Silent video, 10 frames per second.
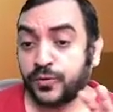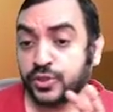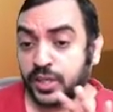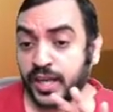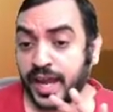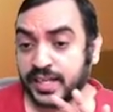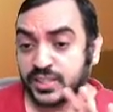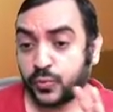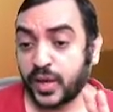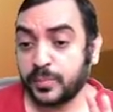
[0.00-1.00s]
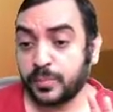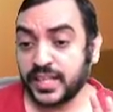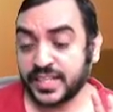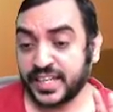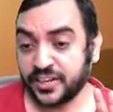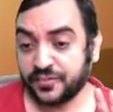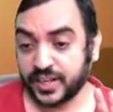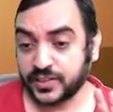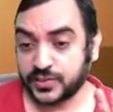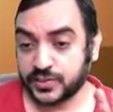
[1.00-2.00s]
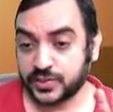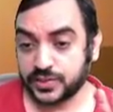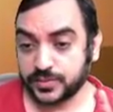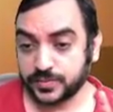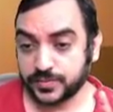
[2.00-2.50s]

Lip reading: So it will act as a one place ready reference.